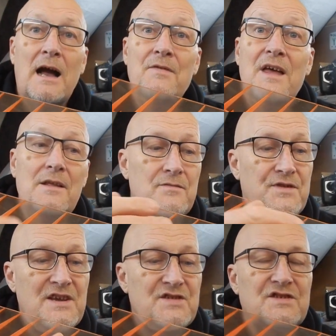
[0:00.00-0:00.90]
And then
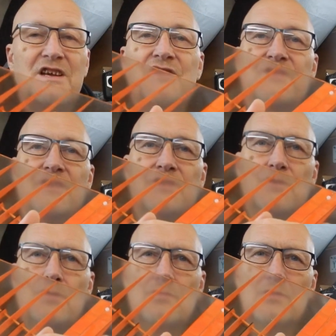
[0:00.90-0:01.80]
this is the
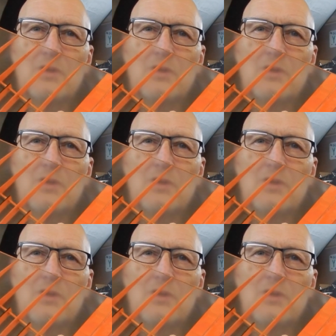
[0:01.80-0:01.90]
new